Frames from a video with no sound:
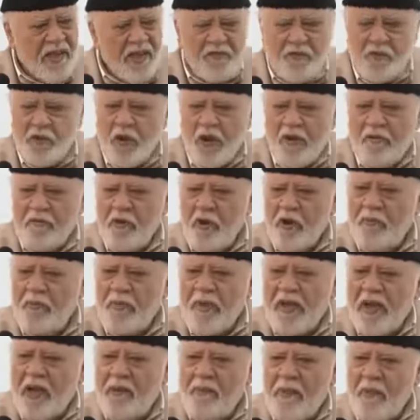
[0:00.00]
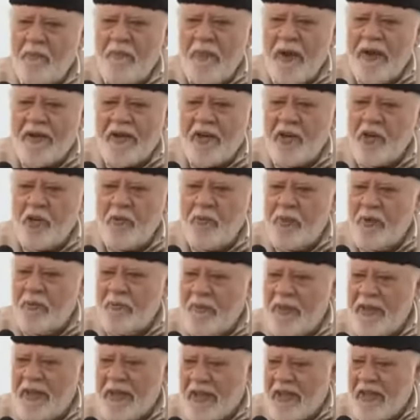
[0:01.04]
If you have not become a better
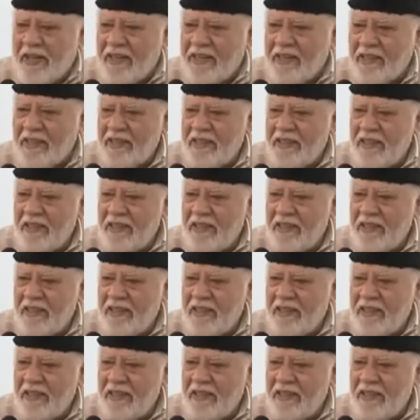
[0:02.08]
human being,